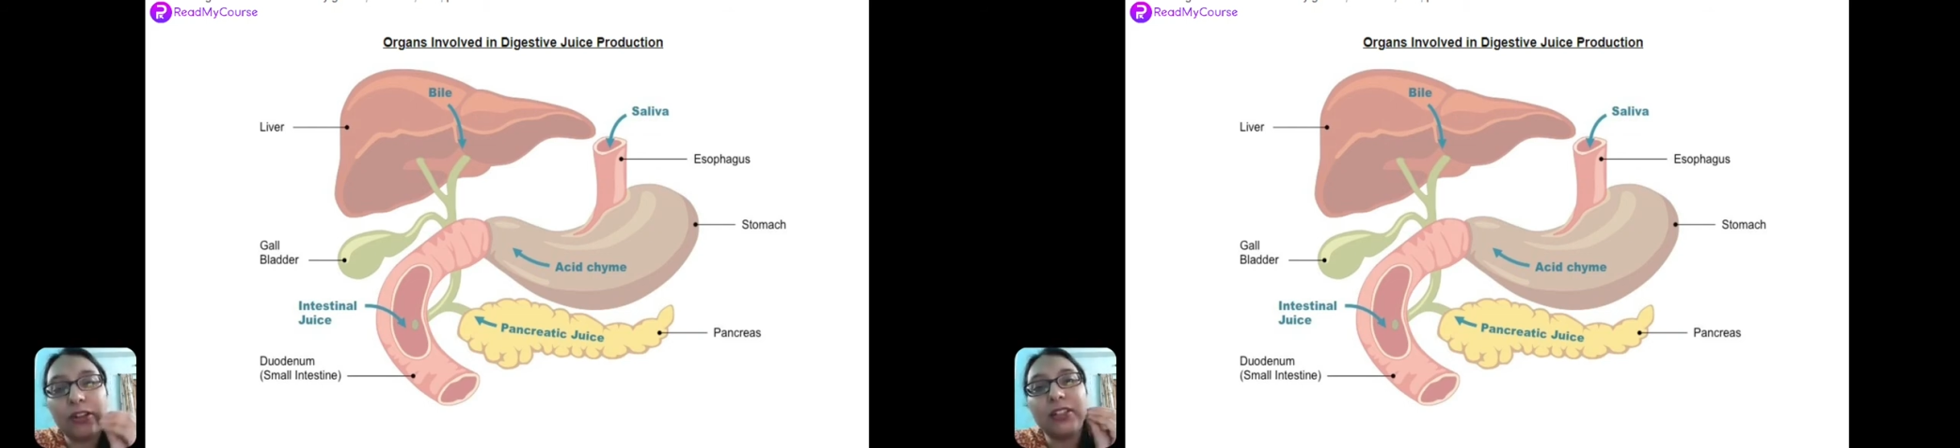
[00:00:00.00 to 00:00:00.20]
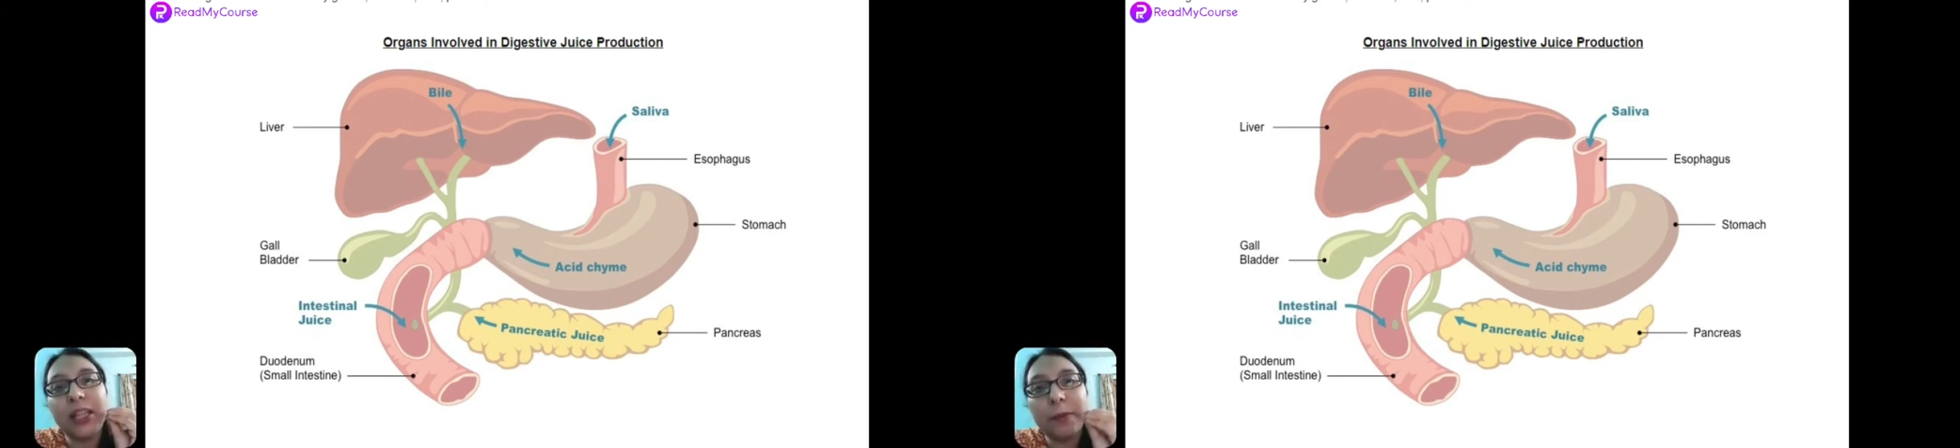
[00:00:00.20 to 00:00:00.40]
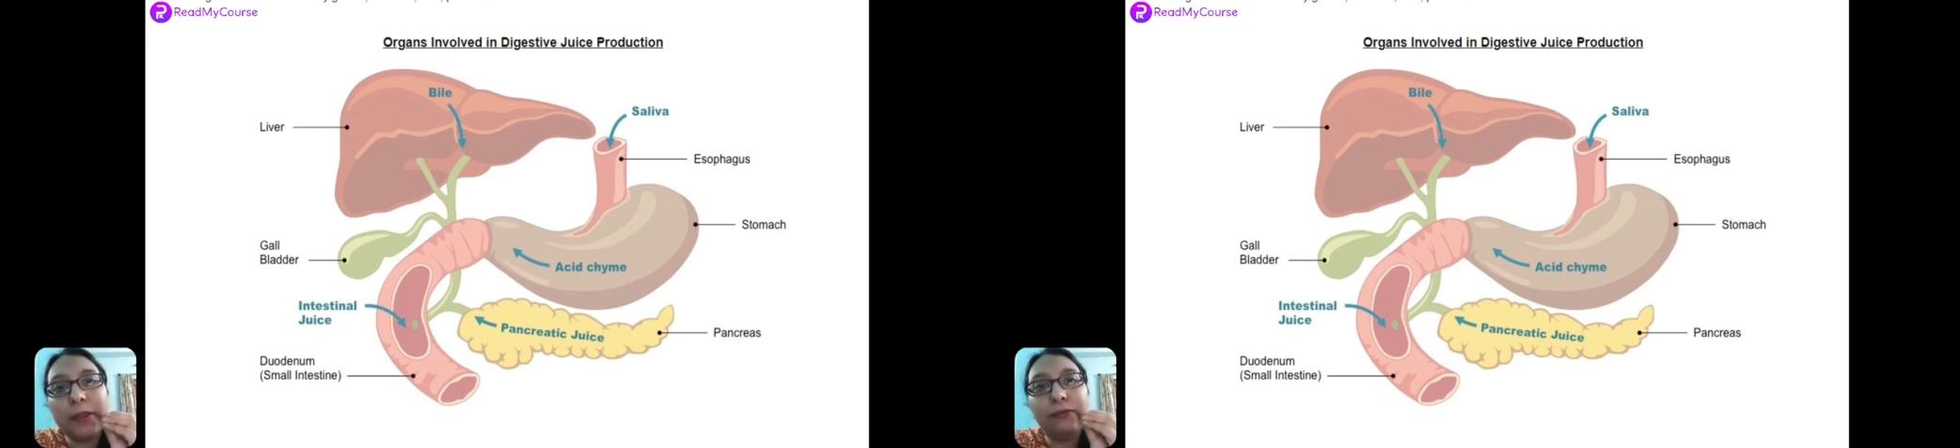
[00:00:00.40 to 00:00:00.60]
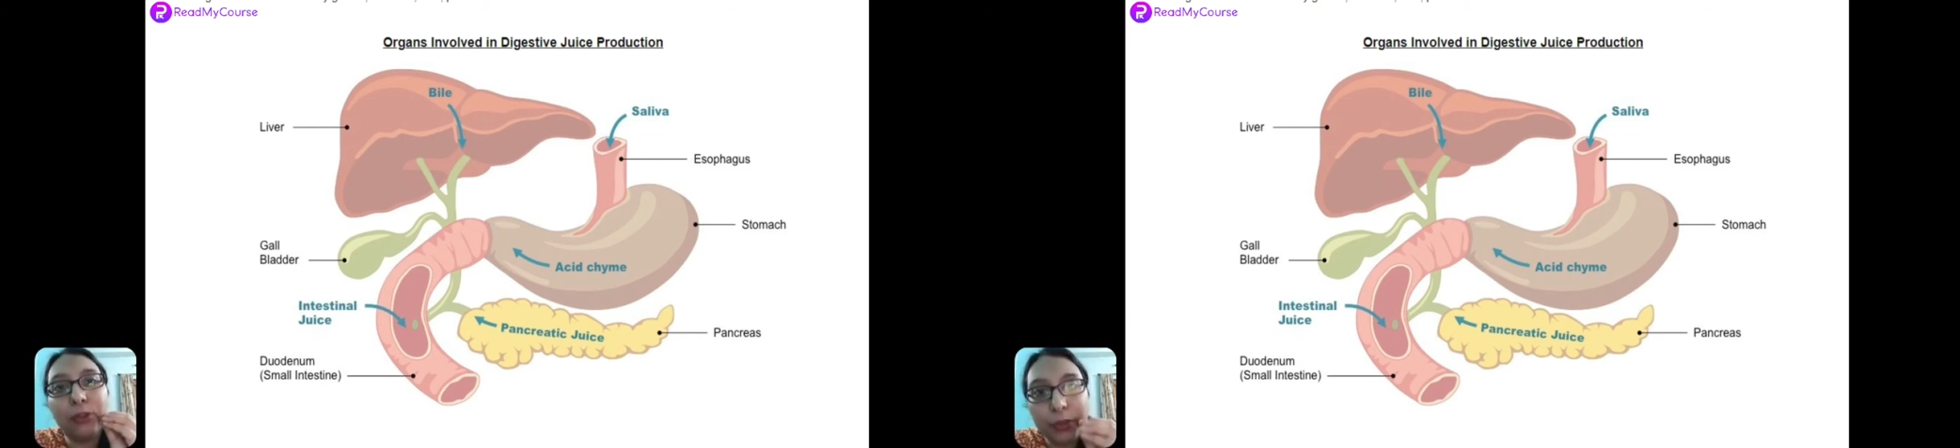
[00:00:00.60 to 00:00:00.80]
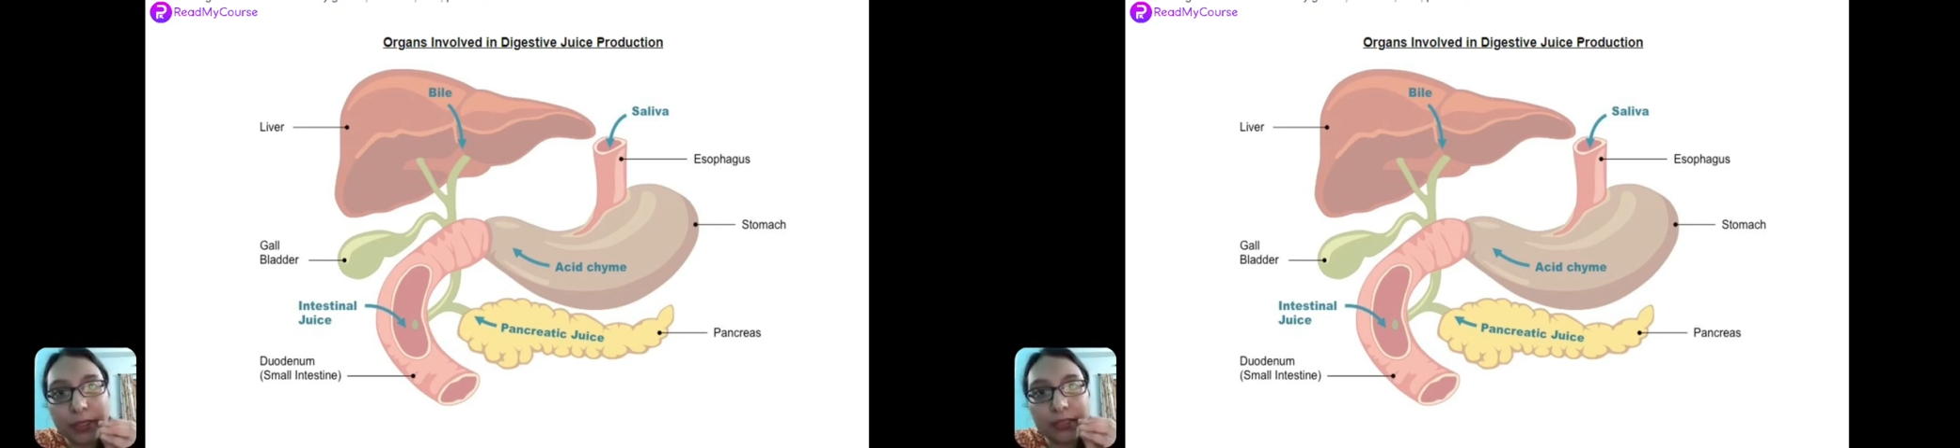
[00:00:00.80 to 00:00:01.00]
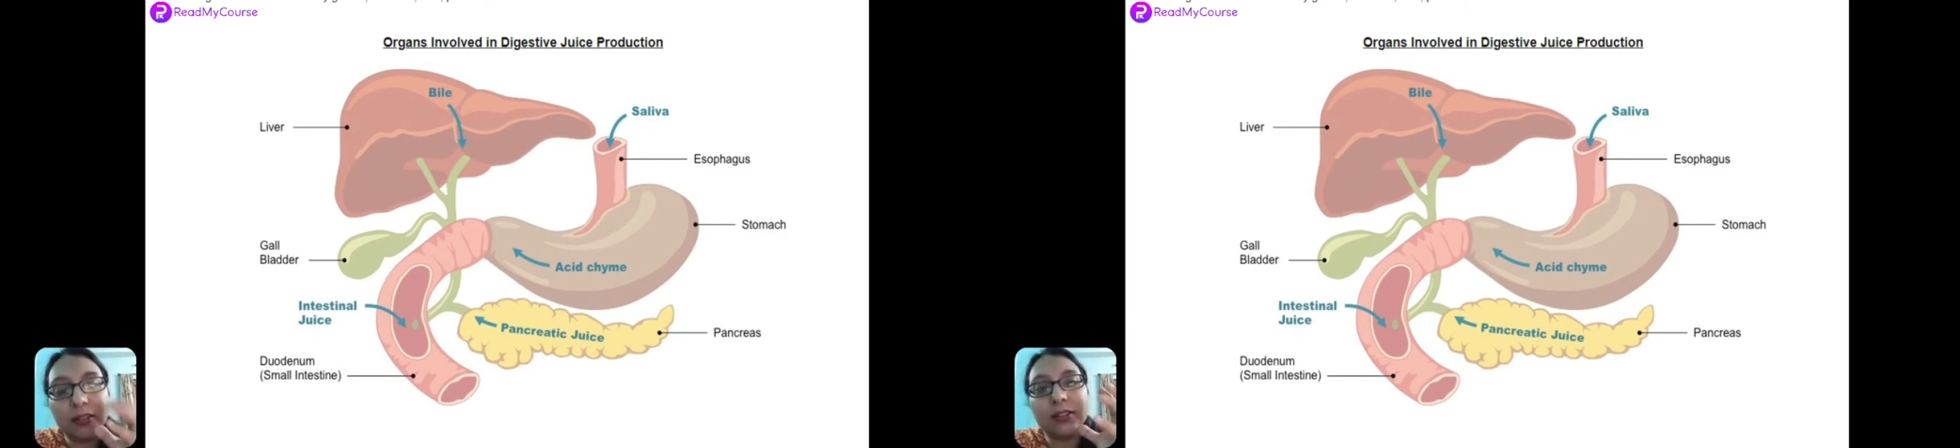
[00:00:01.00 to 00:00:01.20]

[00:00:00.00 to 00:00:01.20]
or semi-fluid